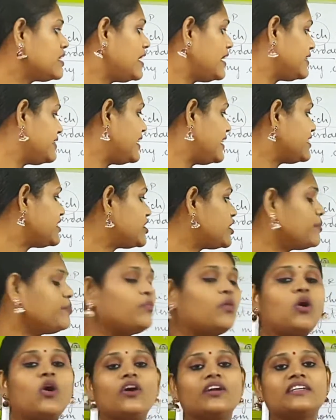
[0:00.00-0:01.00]
that she
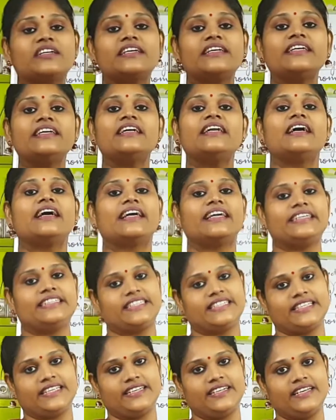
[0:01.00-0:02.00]
bought in
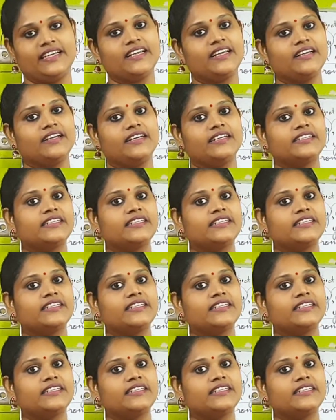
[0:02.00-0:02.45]
Italy.